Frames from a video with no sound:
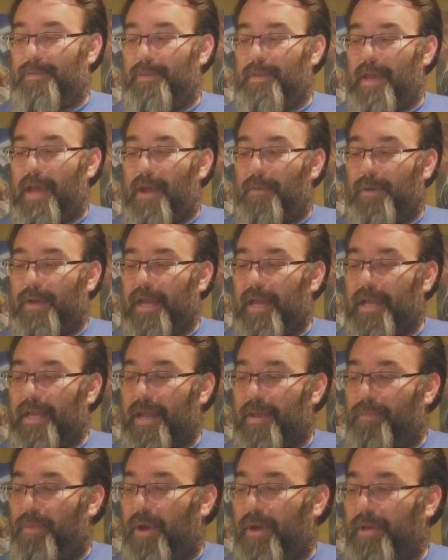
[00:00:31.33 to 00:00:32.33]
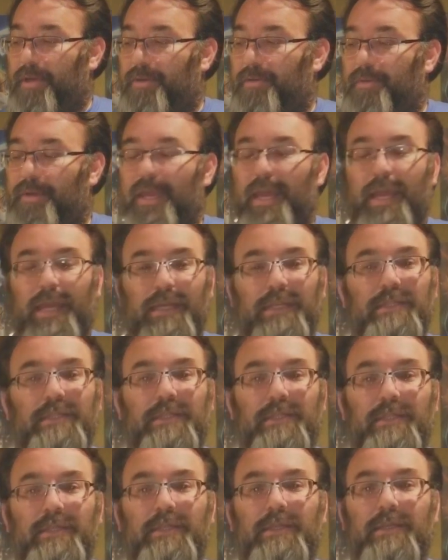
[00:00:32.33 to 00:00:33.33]
I went ahead and I bought a new
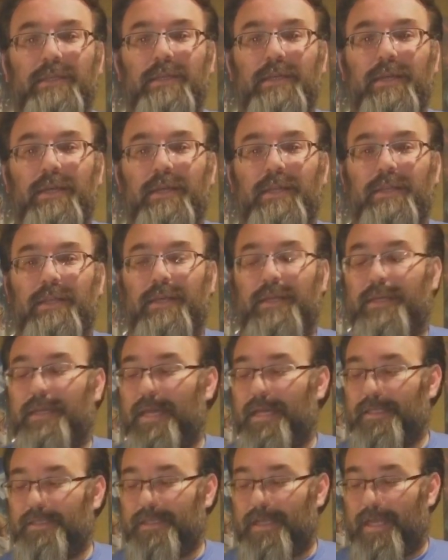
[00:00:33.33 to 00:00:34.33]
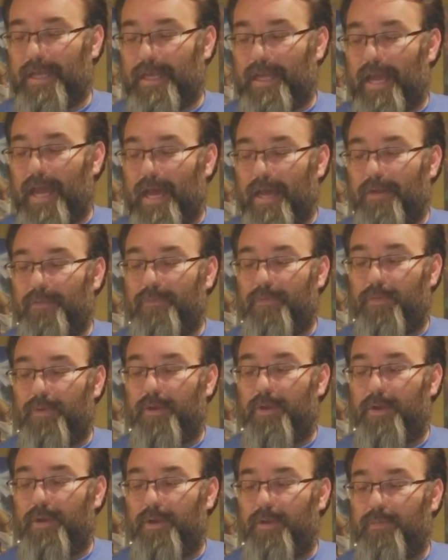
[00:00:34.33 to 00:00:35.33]
case. The case that I got for
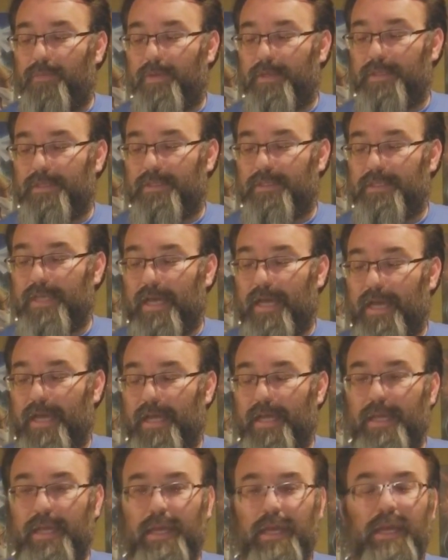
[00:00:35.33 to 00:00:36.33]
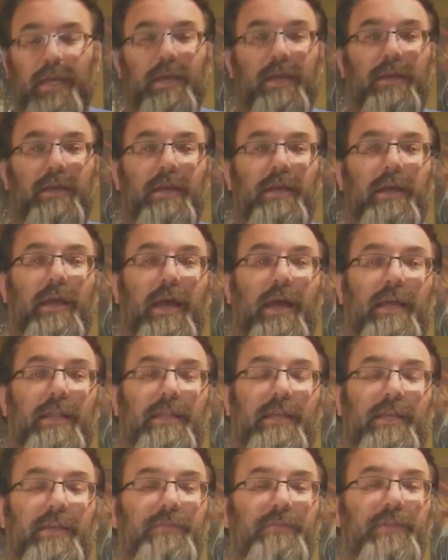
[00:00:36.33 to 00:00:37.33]
her was the
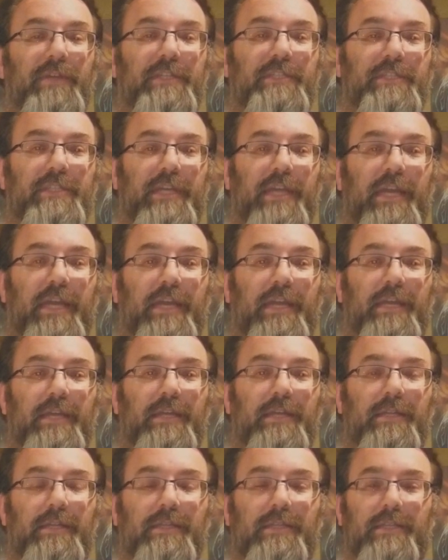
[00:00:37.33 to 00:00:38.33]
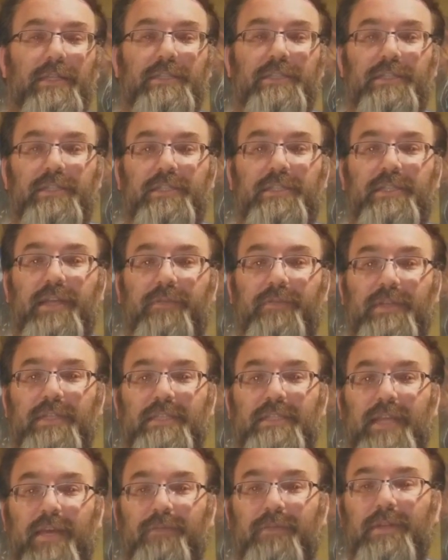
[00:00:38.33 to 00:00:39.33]
EVGA
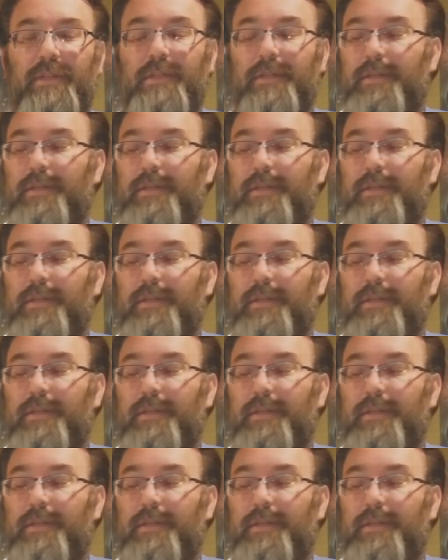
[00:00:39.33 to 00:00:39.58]
DG-77.